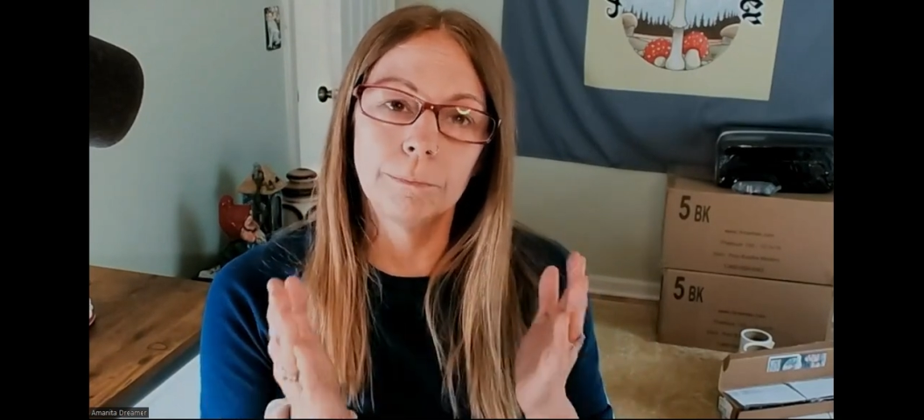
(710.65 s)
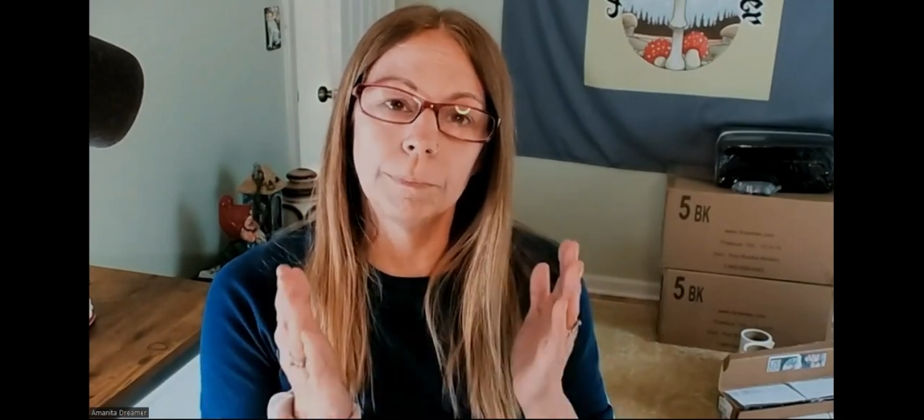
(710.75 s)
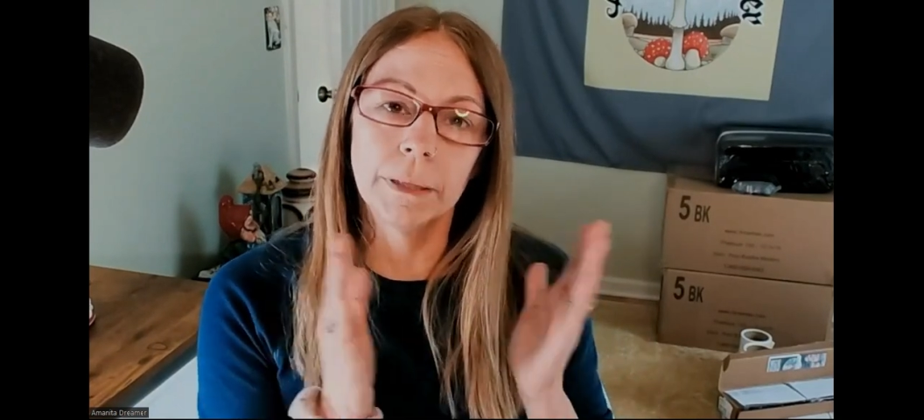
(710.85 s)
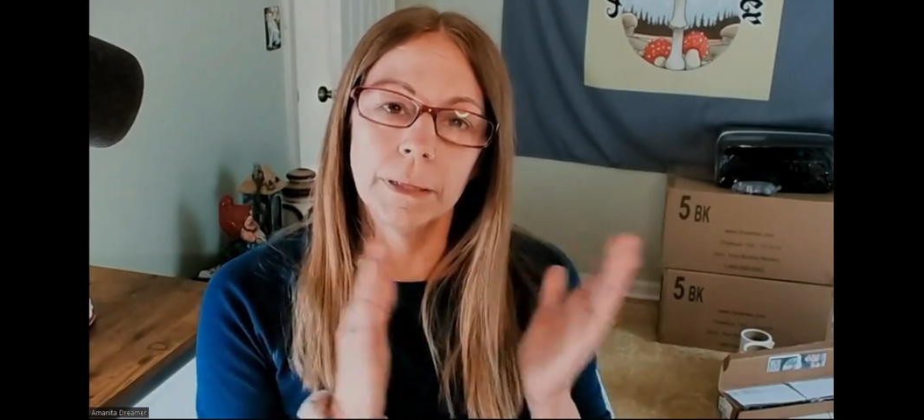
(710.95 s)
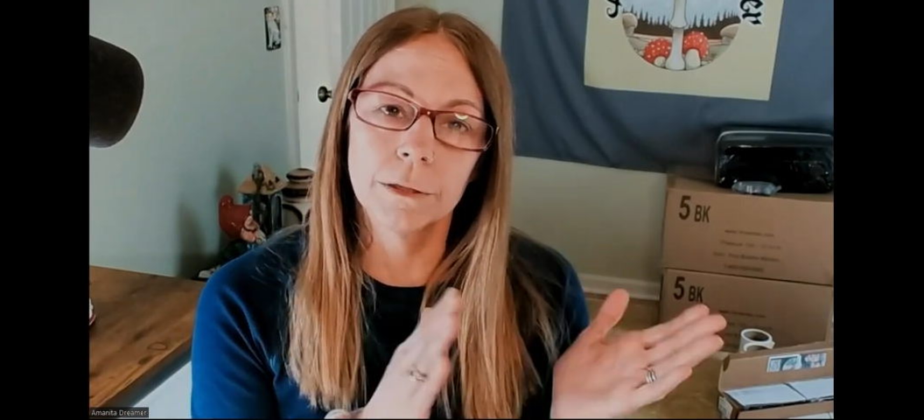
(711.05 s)

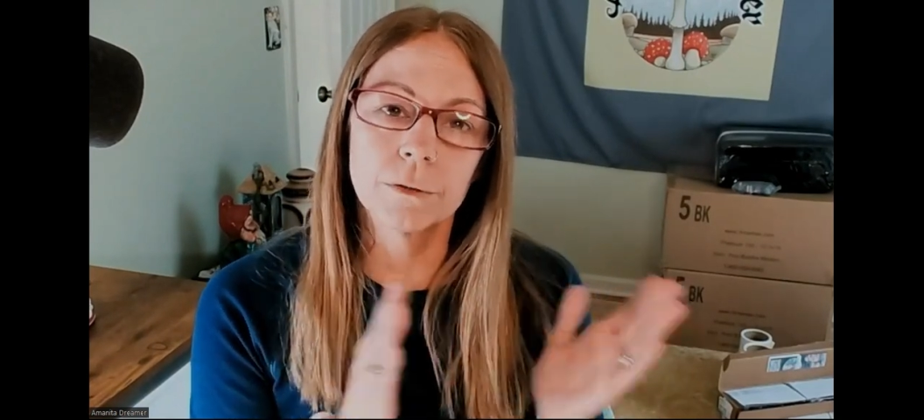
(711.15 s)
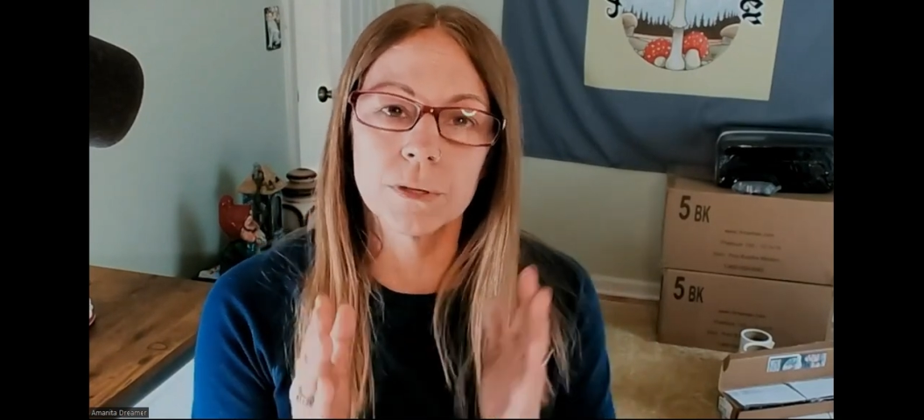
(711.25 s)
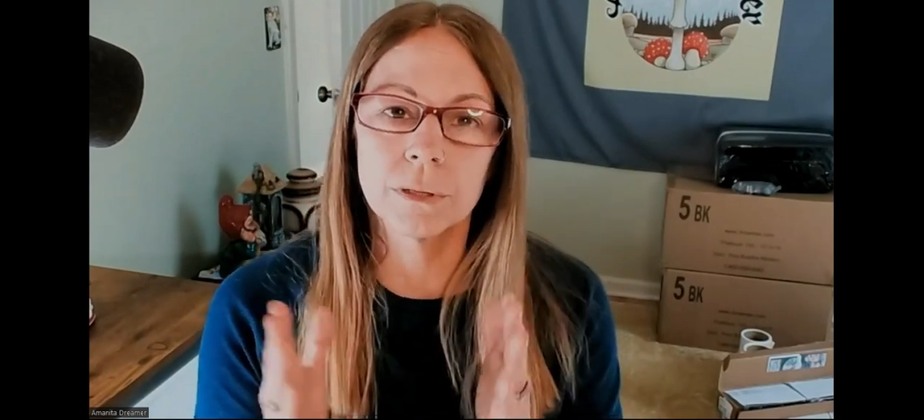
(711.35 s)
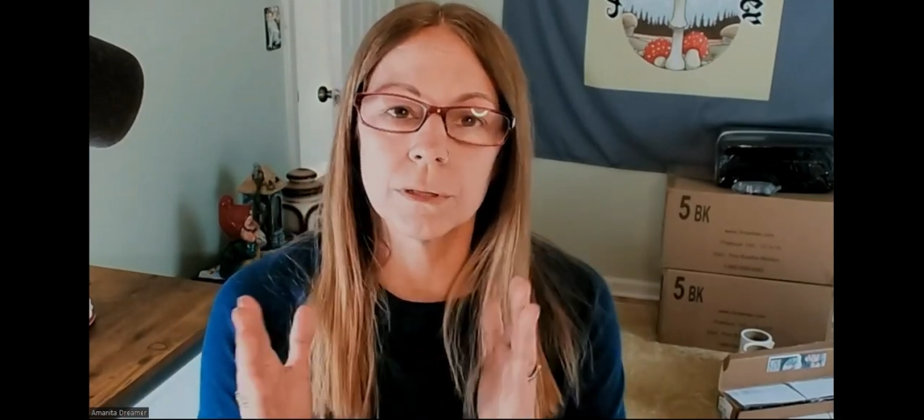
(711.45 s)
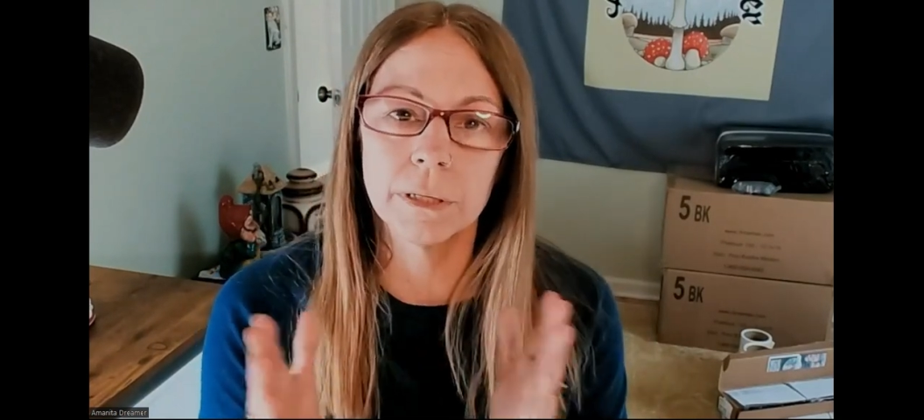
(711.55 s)
But
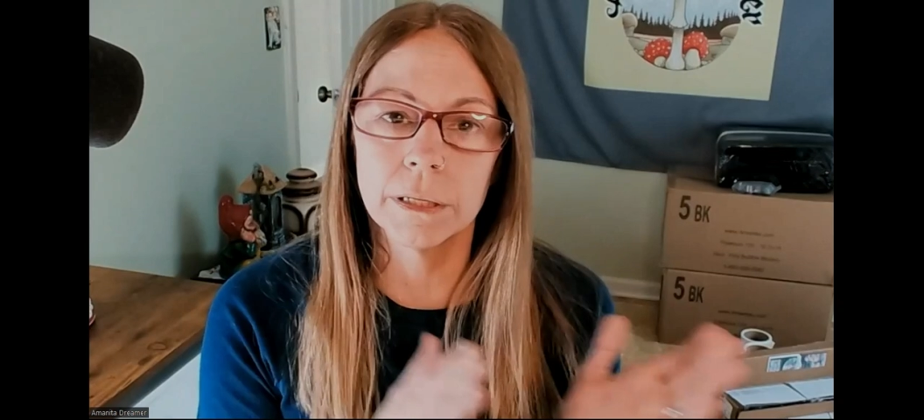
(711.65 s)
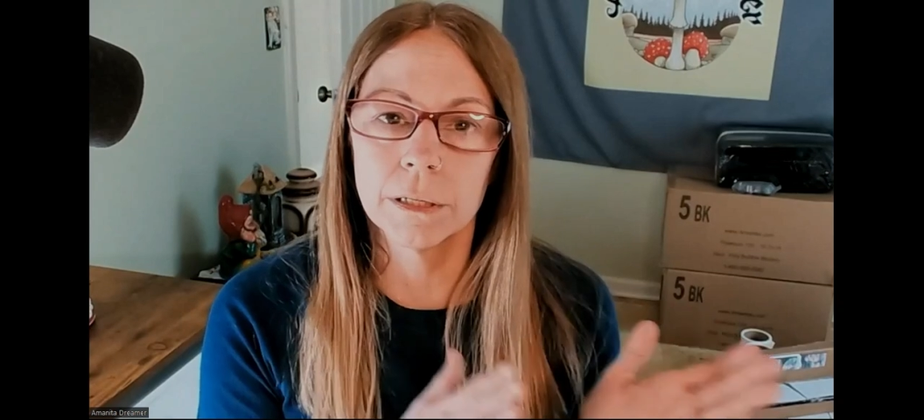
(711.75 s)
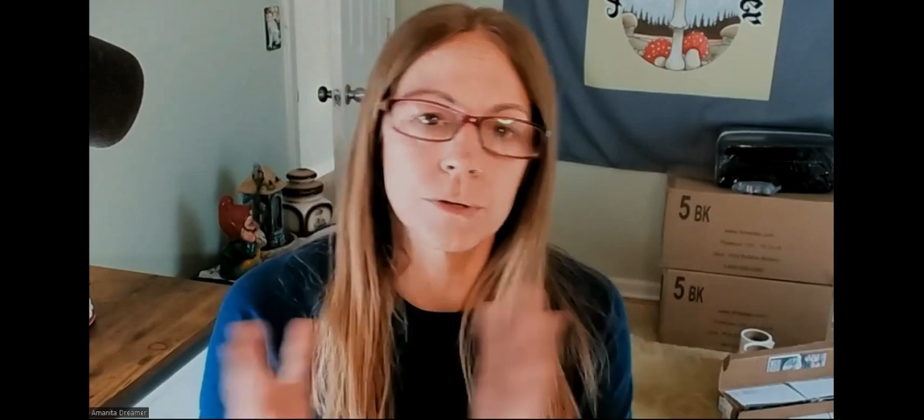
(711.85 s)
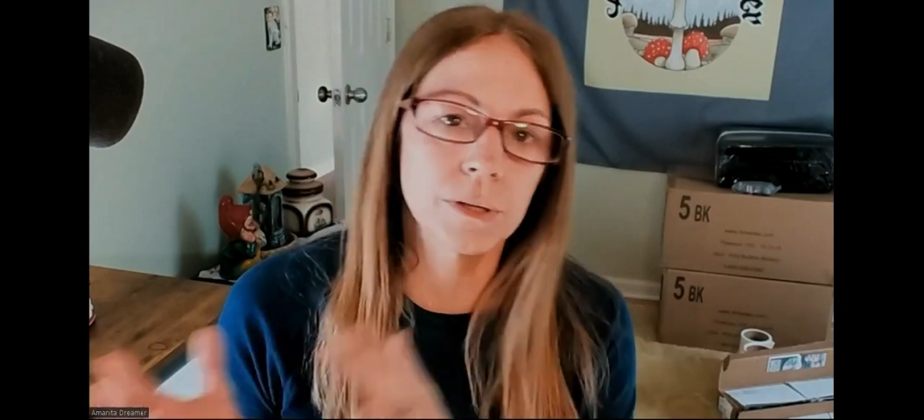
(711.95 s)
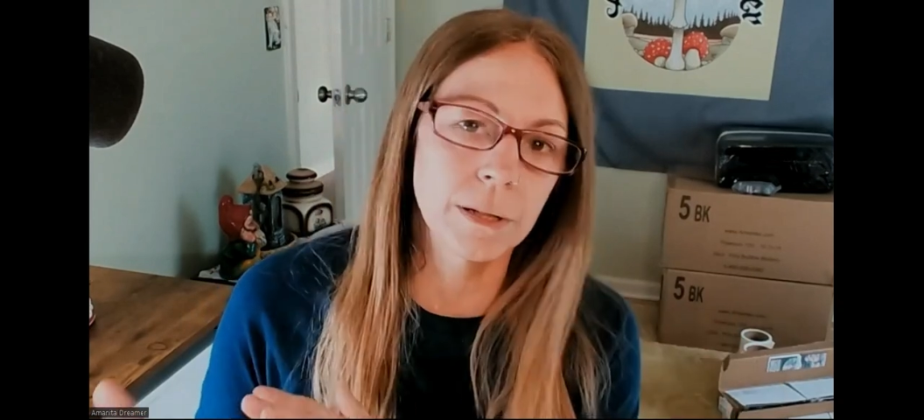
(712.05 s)
here's,
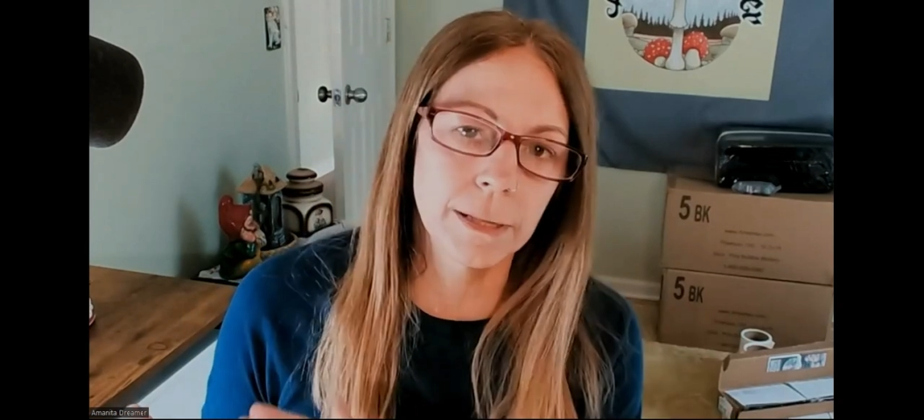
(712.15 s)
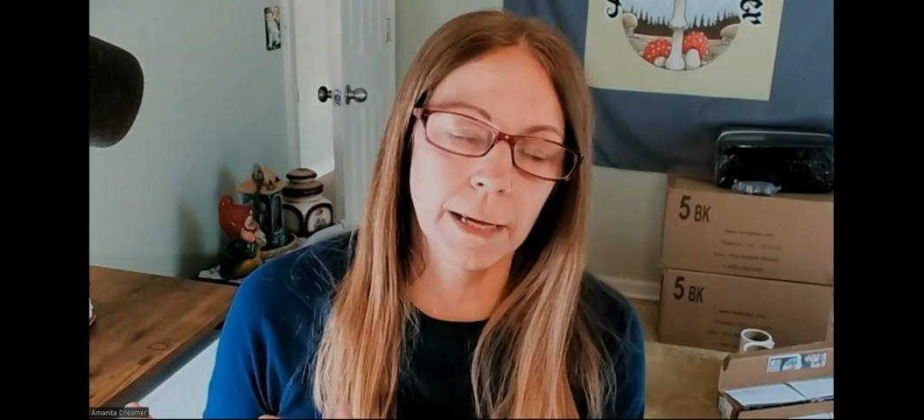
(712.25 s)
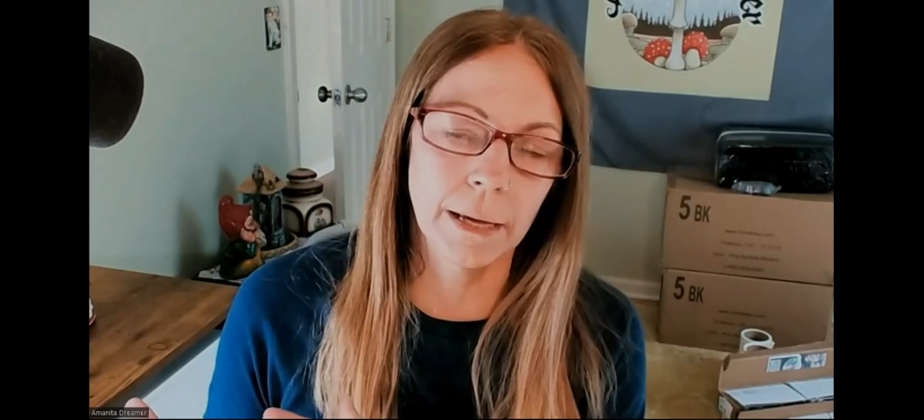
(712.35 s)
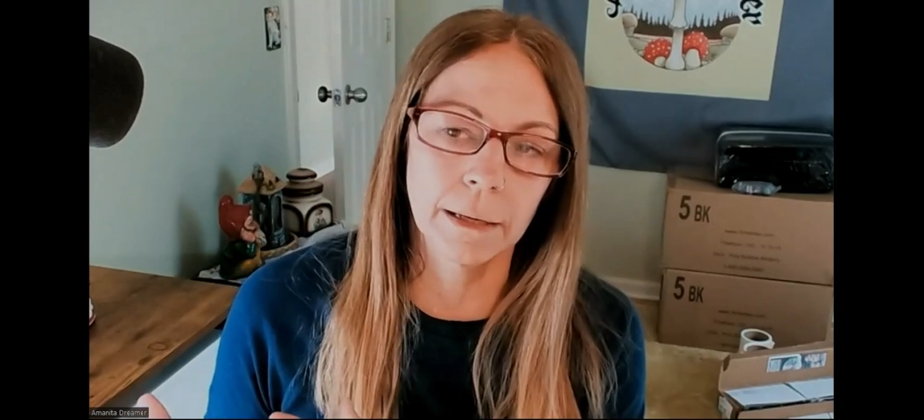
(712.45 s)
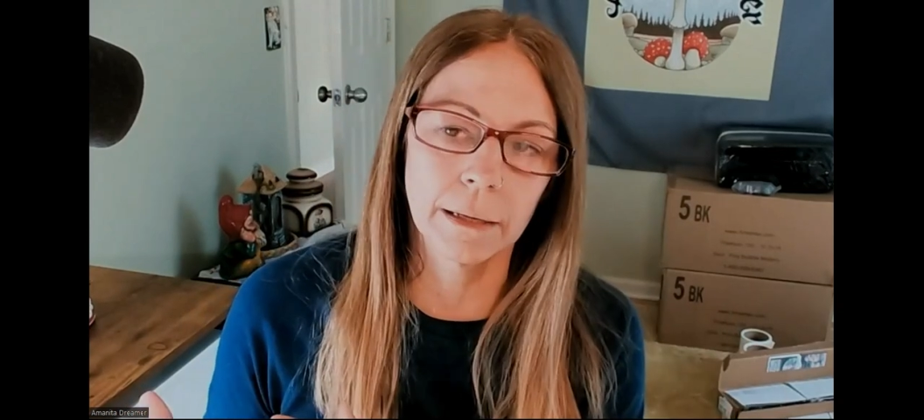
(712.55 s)
here's the
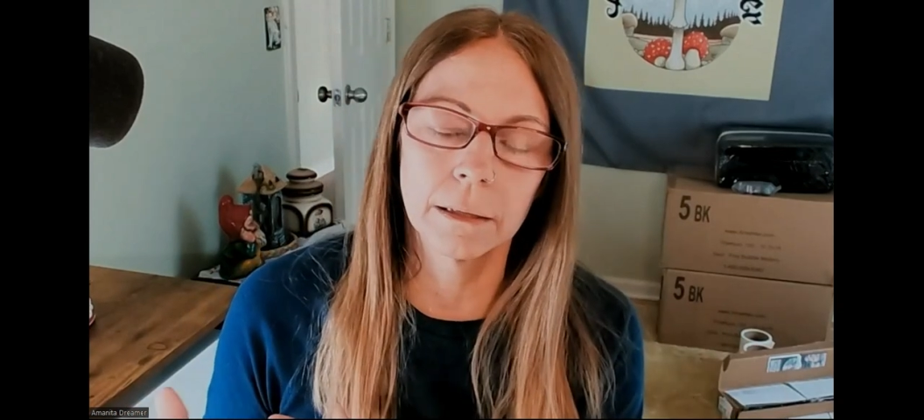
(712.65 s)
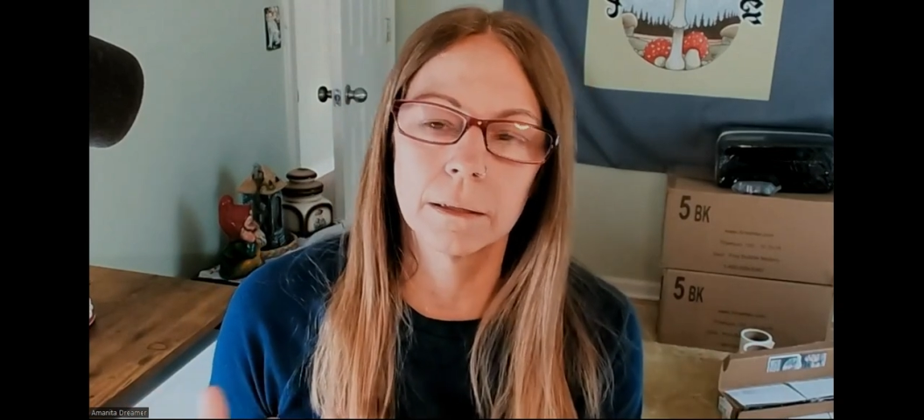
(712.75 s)
thing.